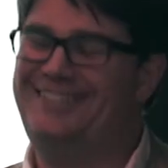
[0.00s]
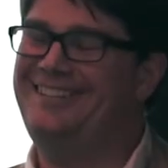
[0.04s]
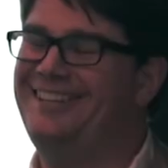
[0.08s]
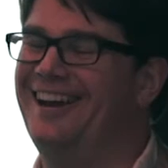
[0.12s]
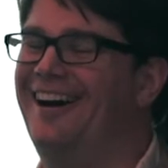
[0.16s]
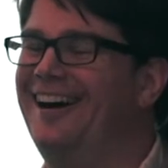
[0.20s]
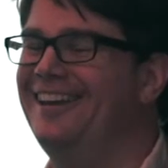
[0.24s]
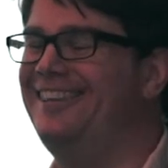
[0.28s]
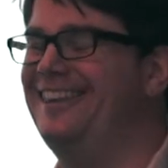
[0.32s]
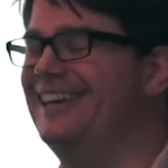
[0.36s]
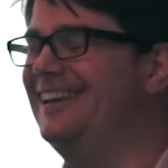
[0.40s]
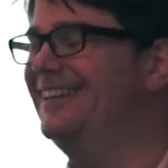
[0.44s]

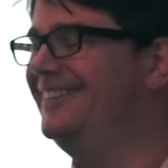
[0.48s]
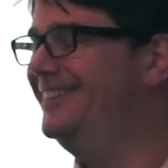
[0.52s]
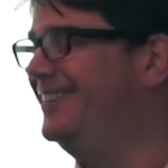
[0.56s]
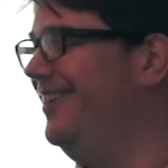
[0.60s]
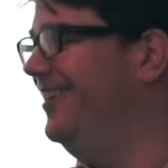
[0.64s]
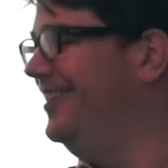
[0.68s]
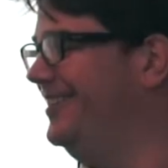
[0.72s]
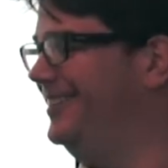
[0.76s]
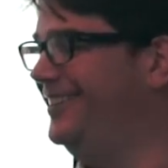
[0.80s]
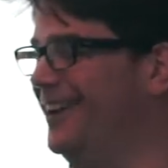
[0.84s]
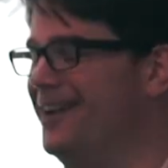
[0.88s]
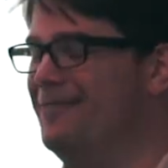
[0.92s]
which I think
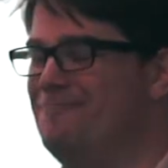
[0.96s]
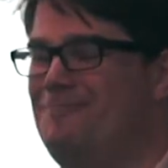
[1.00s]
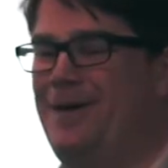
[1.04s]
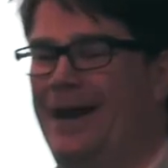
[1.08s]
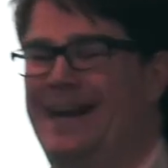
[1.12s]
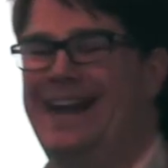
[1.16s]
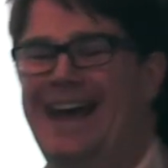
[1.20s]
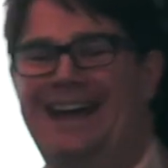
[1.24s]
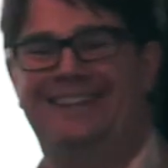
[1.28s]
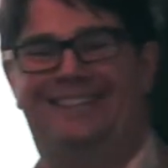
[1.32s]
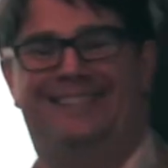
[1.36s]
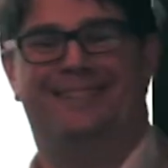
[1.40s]
has got a certain
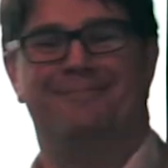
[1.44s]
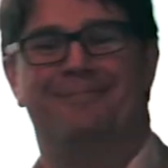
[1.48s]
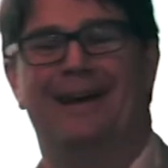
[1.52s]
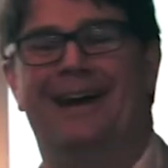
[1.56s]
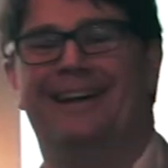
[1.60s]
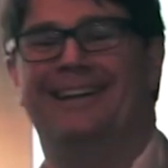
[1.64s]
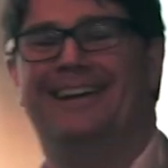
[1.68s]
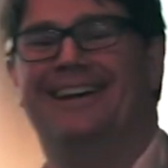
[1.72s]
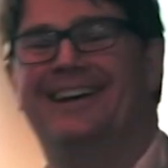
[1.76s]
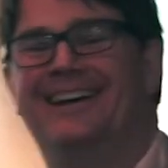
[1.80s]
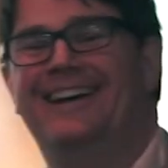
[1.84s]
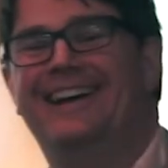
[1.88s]
panache
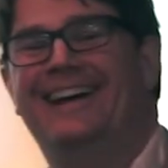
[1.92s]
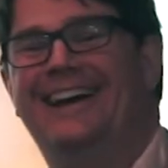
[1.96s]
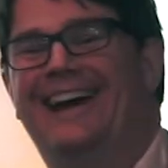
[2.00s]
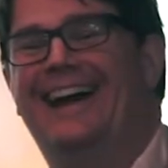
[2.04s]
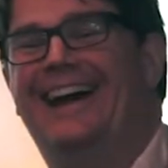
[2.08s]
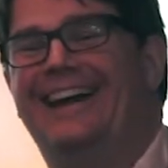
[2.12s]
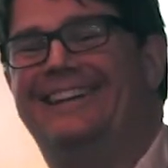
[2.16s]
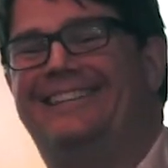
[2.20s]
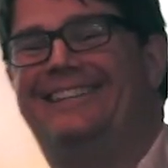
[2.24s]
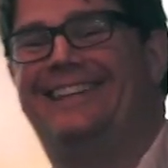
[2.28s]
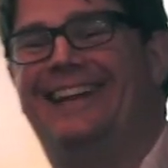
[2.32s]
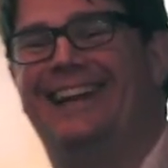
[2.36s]
about it,
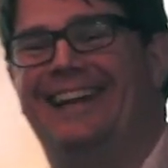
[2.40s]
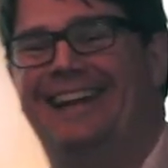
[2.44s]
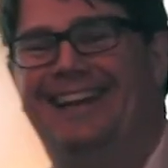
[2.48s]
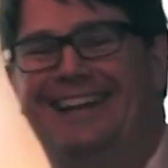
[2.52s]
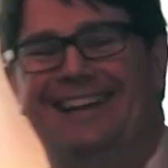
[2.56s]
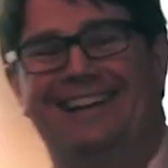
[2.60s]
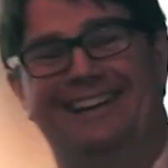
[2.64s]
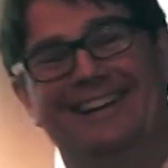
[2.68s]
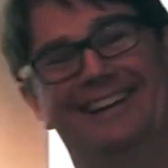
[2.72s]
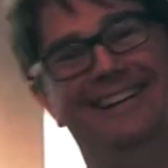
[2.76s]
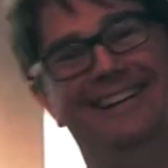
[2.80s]
actually.